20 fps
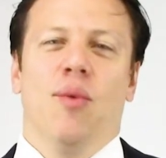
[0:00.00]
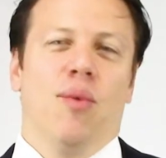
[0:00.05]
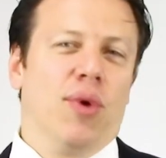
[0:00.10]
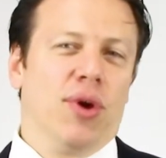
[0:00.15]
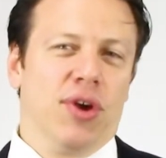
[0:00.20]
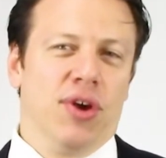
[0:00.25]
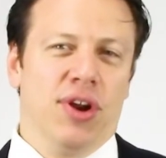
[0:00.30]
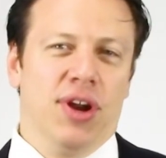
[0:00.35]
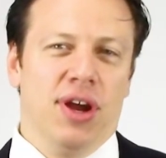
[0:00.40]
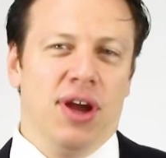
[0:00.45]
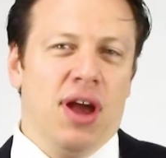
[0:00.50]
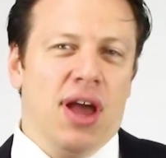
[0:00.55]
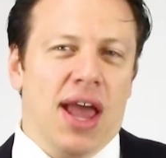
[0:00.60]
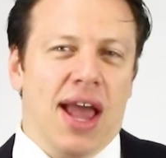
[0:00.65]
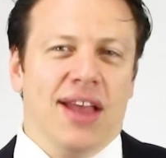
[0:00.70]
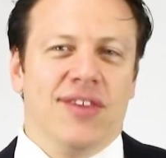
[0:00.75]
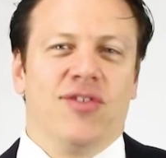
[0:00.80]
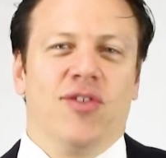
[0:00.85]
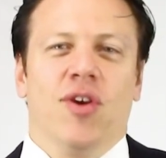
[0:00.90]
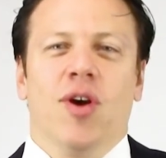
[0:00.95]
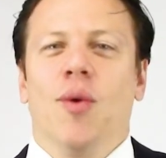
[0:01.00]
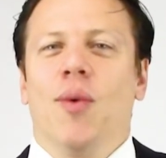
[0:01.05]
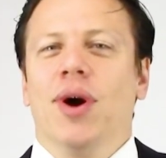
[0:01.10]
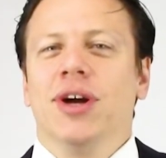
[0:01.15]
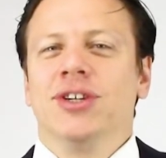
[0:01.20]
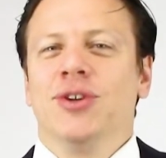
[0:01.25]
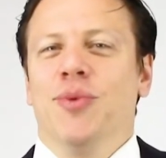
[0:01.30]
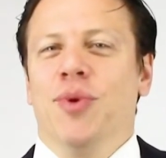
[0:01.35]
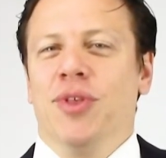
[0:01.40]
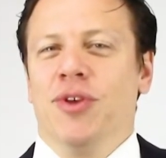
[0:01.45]
We're going to answer your
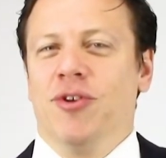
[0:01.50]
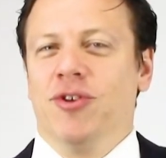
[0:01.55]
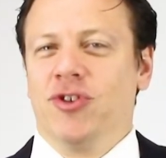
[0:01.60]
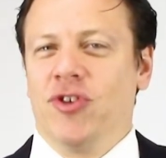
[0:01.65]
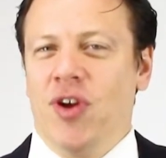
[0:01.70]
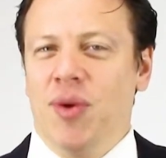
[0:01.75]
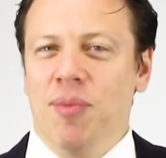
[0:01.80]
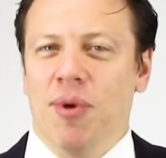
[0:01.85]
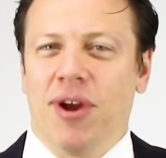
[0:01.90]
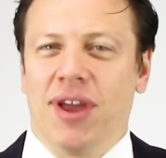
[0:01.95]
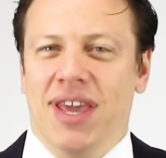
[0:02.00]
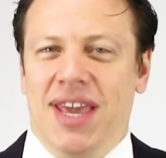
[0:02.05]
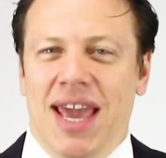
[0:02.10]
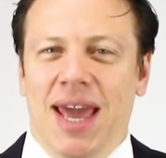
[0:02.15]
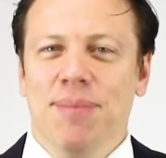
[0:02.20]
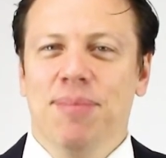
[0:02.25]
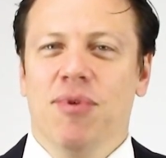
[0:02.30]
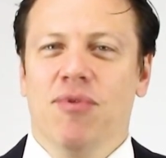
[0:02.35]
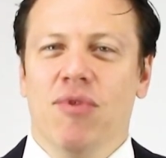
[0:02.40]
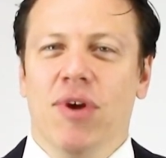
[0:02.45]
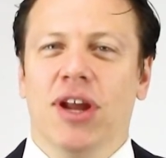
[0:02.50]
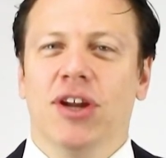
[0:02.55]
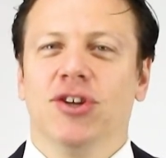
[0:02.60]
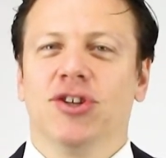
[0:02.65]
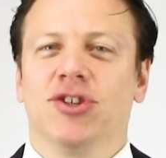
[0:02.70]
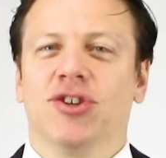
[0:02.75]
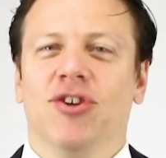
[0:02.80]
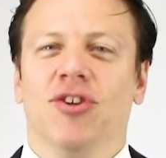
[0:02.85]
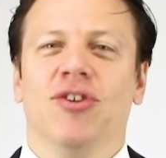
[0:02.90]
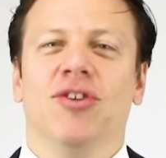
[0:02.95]
question whether your trademark can be
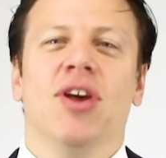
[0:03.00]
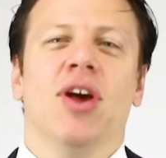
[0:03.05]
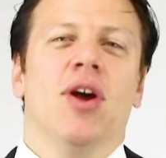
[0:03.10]
registered.